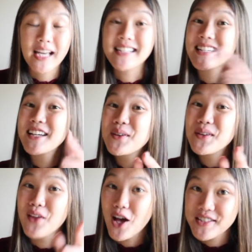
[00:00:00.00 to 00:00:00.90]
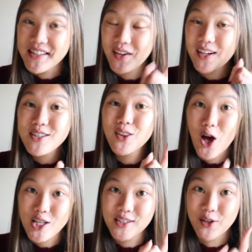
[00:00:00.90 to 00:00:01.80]
I didn't go to Lawson. There is a
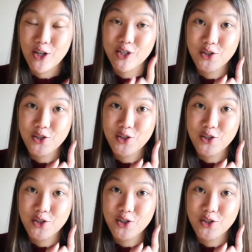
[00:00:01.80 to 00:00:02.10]
Lawson across